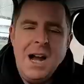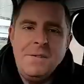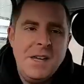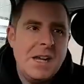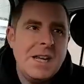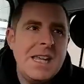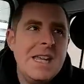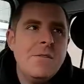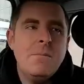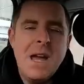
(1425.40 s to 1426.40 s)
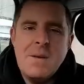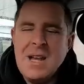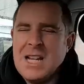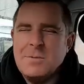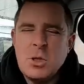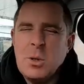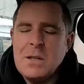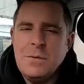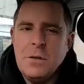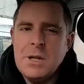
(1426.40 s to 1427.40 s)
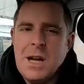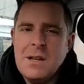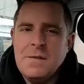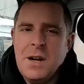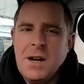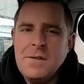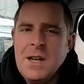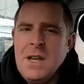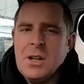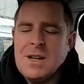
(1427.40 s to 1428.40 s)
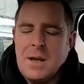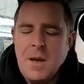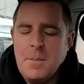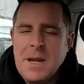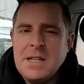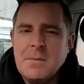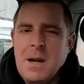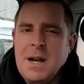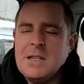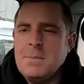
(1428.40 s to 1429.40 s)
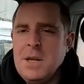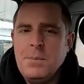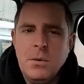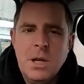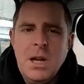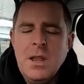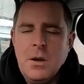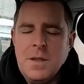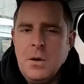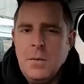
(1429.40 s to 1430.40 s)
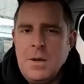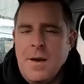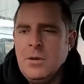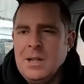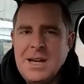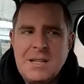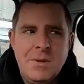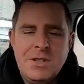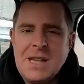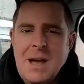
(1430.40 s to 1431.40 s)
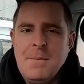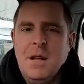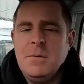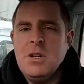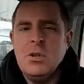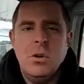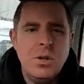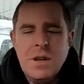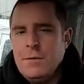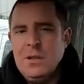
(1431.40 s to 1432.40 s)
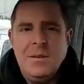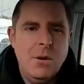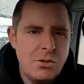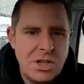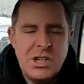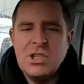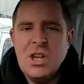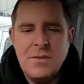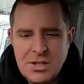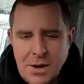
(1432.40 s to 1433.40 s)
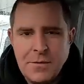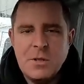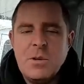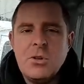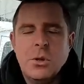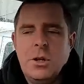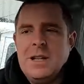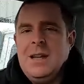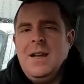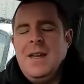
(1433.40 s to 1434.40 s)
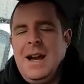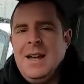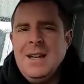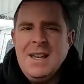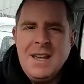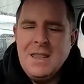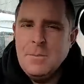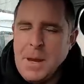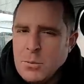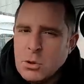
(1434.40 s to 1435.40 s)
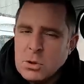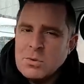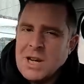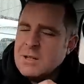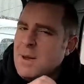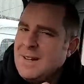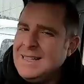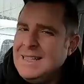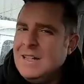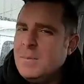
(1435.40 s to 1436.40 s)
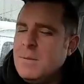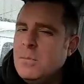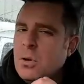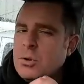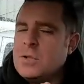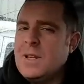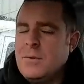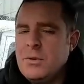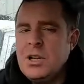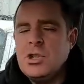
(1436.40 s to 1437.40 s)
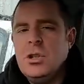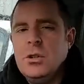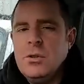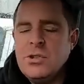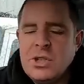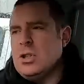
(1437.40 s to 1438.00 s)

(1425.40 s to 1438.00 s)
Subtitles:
I think you could even maybe ask for £24.95. Could get that peace of mind to people. You know, everyone likes it when there's a cam belt been done, full MOT service, everything's been done on it like that. People will sometimes pay about a little bit more just for that reassurance.